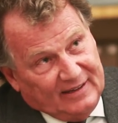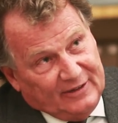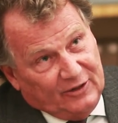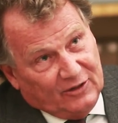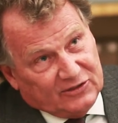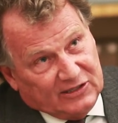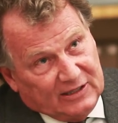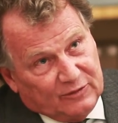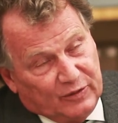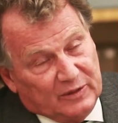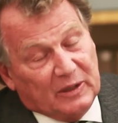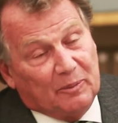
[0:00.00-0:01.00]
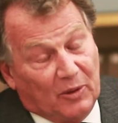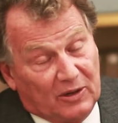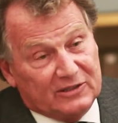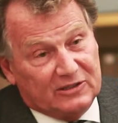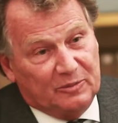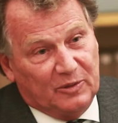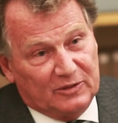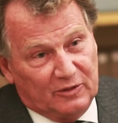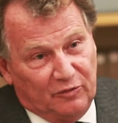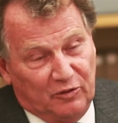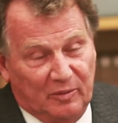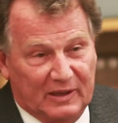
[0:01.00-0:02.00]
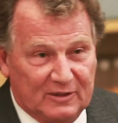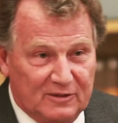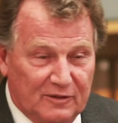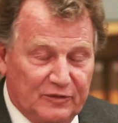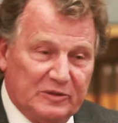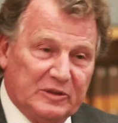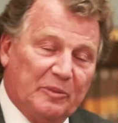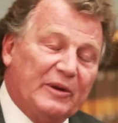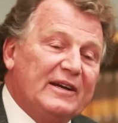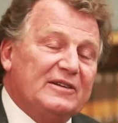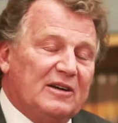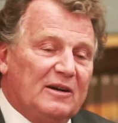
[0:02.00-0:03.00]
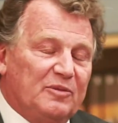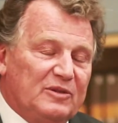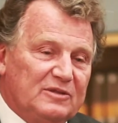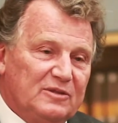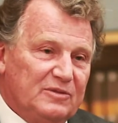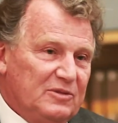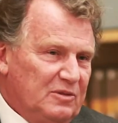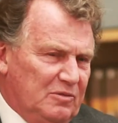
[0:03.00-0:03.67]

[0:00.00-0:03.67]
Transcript: not just from the policy point of view, but also from the operational point of view,